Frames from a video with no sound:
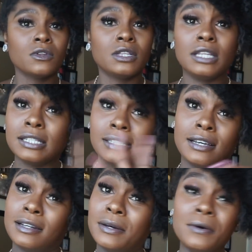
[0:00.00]

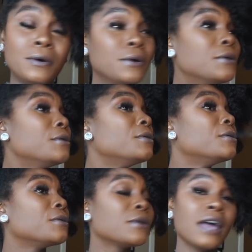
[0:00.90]
Listen,
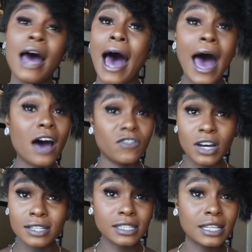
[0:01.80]
I have
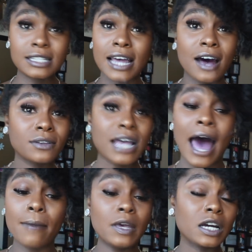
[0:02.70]
fun in this house. I
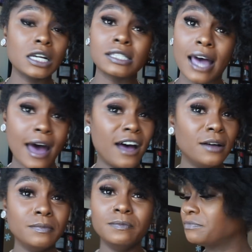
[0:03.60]
have me a good
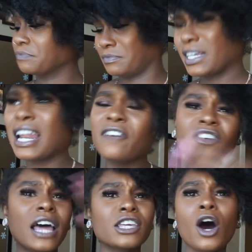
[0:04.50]
time. And I
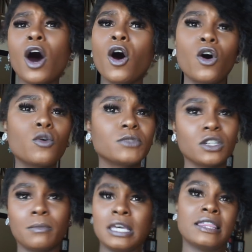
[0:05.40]
feel like your home
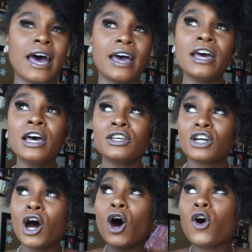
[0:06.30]
should be that.
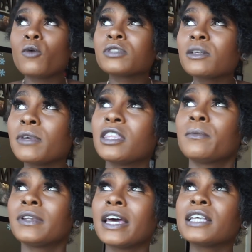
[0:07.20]
Your home should be the
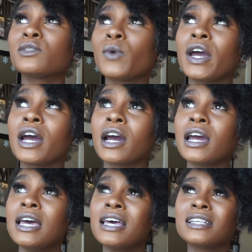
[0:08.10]
place
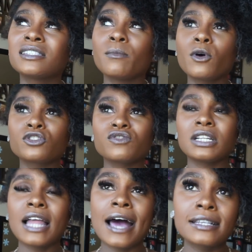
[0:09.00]
where it's the most
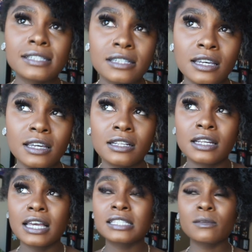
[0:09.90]

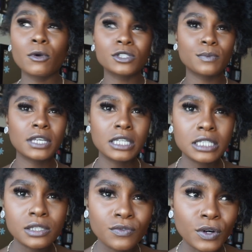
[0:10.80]
relaxing, it's the most
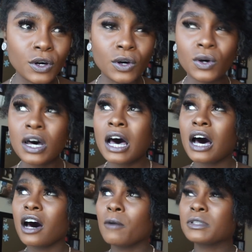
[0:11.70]
peaceful,
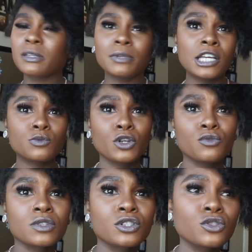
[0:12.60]
it's the place where
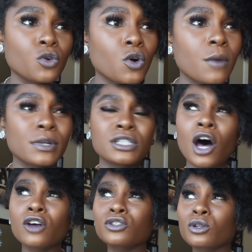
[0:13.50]
you restore, but it's
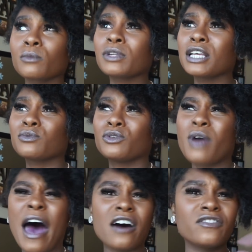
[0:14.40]
also the place where you
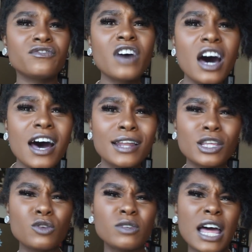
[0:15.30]
have fun
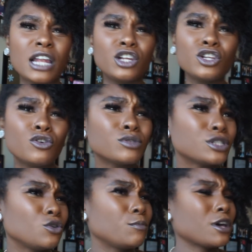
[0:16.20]
and you let loose
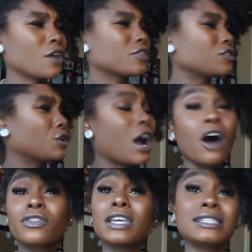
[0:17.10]
and you be your
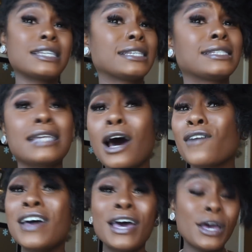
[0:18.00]
authentic
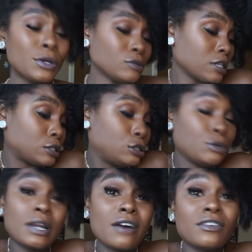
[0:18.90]
self and you just do
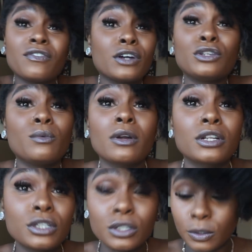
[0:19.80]
whatever the fuck you want
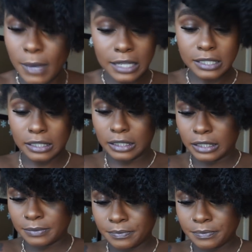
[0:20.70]
to do, basically.